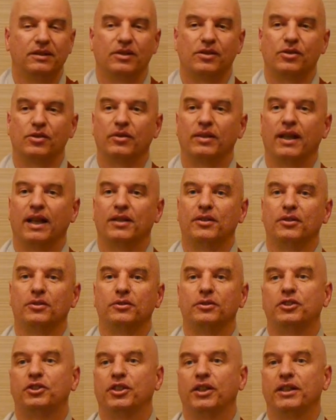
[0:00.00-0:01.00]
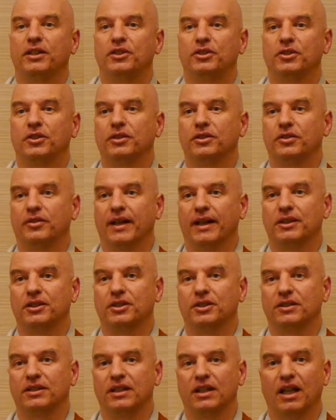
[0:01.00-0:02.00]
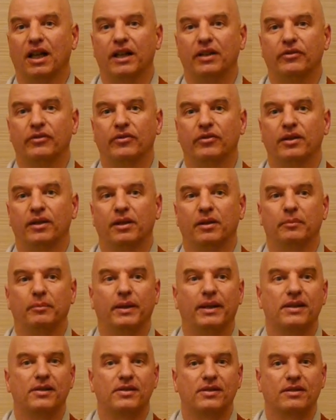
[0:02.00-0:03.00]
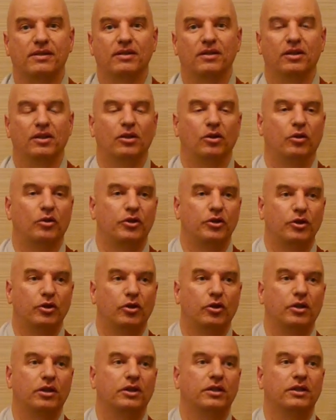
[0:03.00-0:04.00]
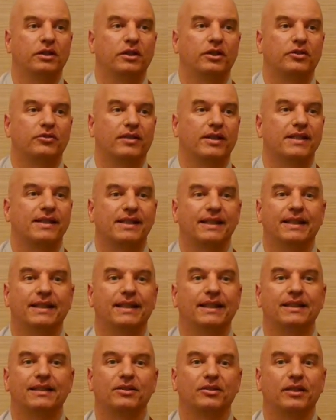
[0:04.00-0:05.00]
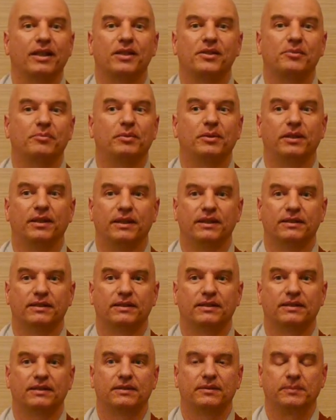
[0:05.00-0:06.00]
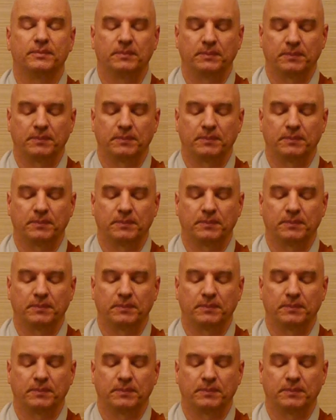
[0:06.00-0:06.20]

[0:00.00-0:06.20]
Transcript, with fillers: so that you could change your direction in life based on your transcendental experience.